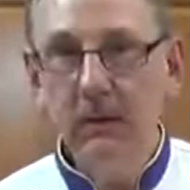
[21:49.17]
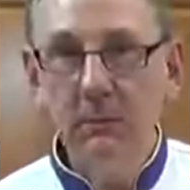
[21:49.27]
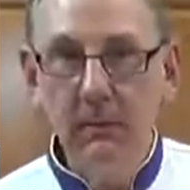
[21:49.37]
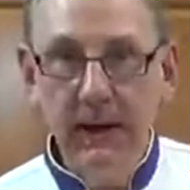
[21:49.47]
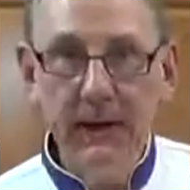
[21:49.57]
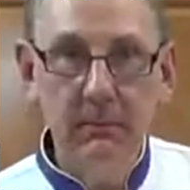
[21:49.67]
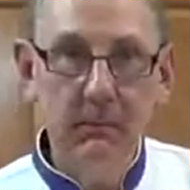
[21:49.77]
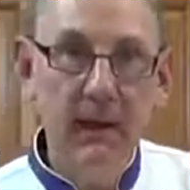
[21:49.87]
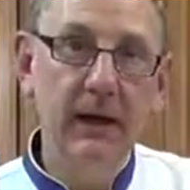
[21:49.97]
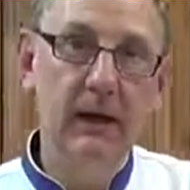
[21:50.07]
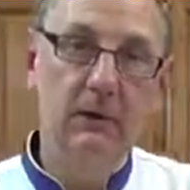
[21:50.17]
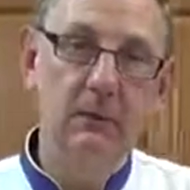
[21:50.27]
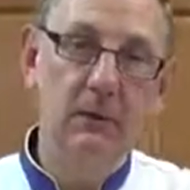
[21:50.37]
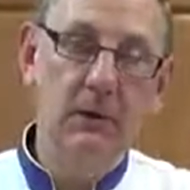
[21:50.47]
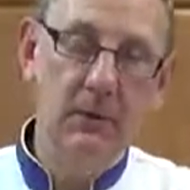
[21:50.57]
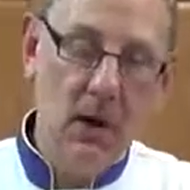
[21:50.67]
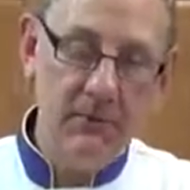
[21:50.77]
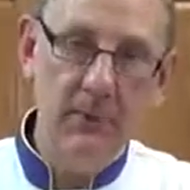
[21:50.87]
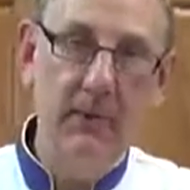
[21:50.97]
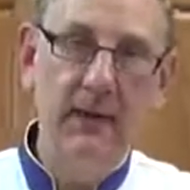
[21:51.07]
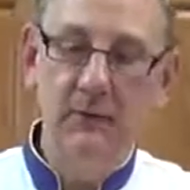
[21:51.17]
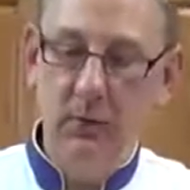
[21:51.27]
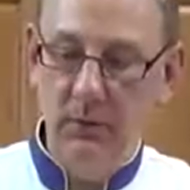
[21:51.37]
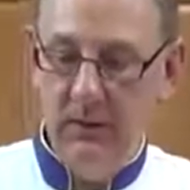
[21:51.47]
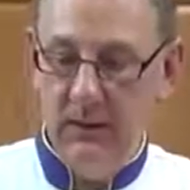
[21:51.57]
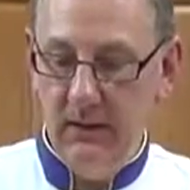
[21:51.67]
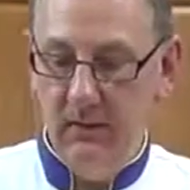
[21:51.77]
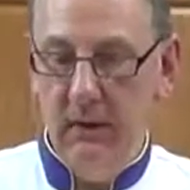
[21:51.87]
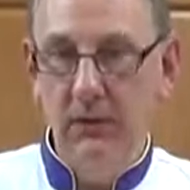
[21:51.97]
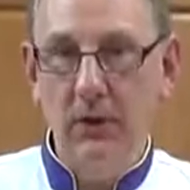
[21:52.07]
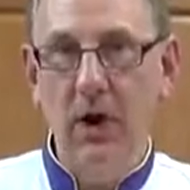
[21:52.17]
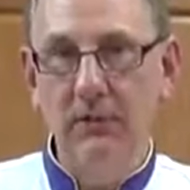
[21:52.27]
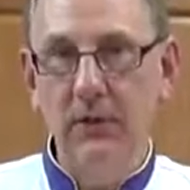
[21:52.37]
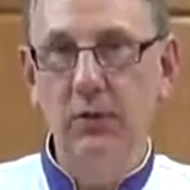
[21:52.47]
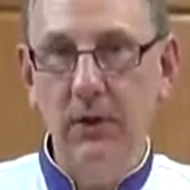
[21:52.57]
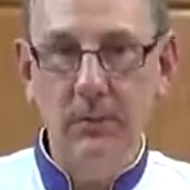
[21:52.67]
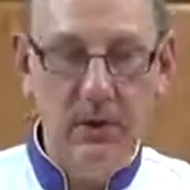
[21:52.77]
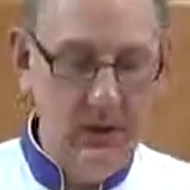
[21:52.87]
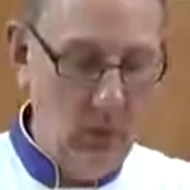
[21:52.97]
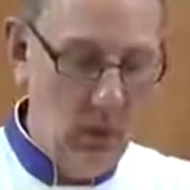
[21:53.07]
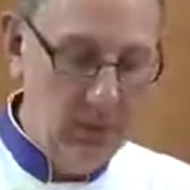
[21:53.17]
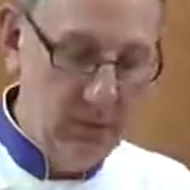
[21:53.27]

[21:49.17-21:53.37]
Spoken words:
my coffee mate, or the coffee creamer, and the water